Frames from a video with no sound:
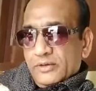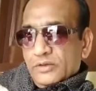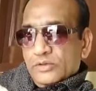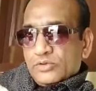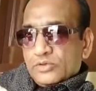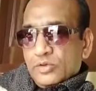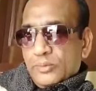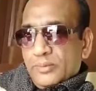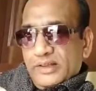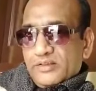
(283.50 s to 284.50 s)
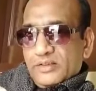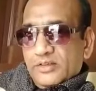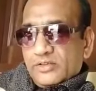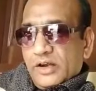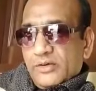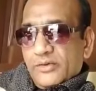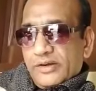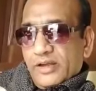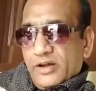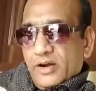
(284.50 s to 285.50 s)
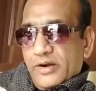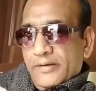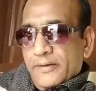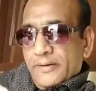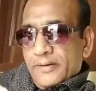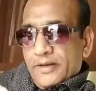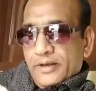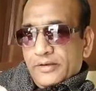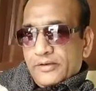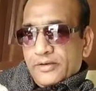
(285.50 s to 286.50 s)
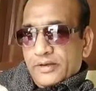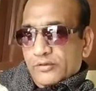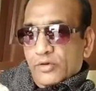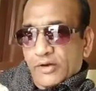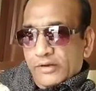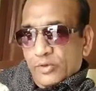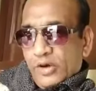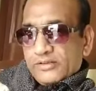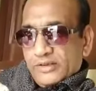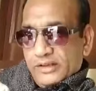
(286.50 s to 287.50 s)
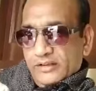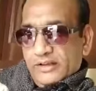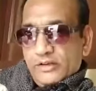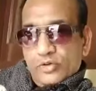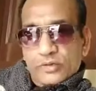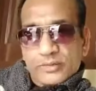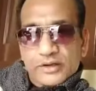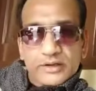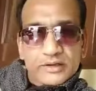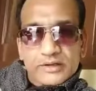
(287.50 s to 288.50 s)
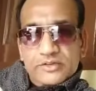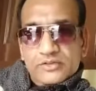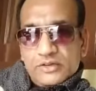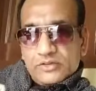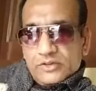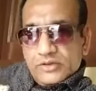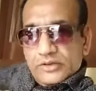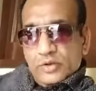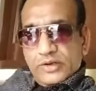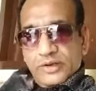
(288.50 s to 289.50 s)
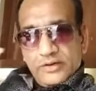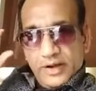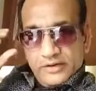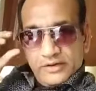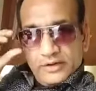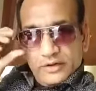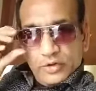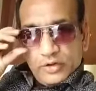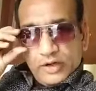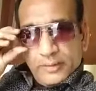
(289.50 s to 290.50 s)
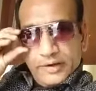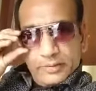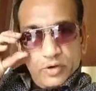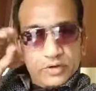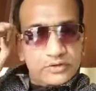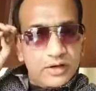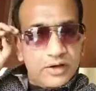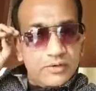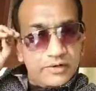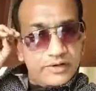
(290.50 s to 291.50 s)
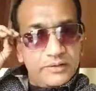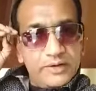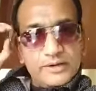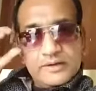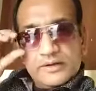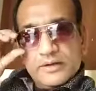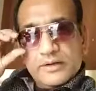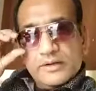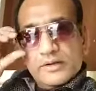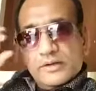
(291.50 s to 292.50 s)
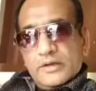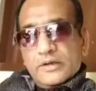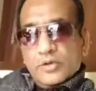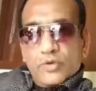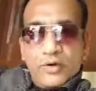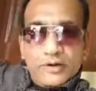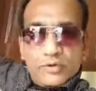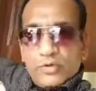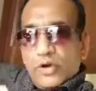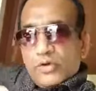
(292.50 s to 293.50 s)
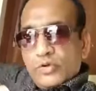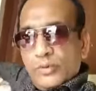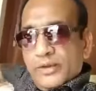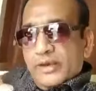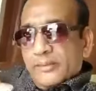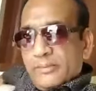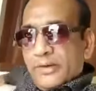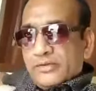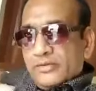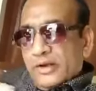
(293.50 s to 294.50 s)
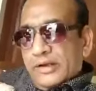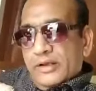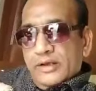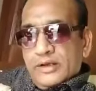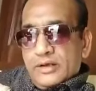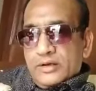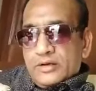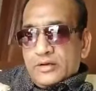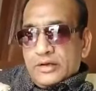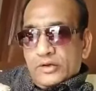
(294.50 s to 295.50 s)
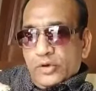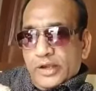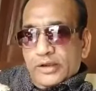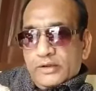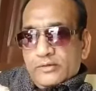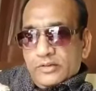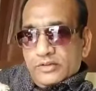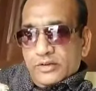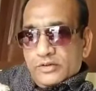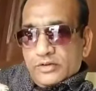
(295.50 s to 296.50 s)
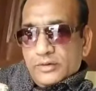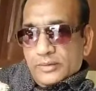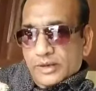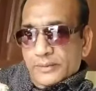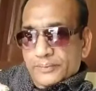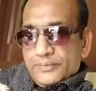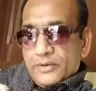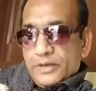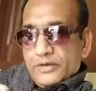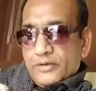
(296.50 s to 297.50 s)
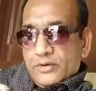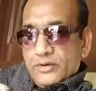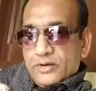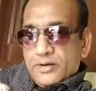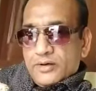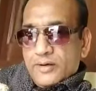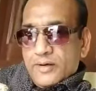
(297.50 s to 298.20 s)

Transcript: so please start working hard and uh, if you want to ask anything to me just uh, you can write in your comment box or whatever you want to talk to me personally, uh, you can visit me and uh,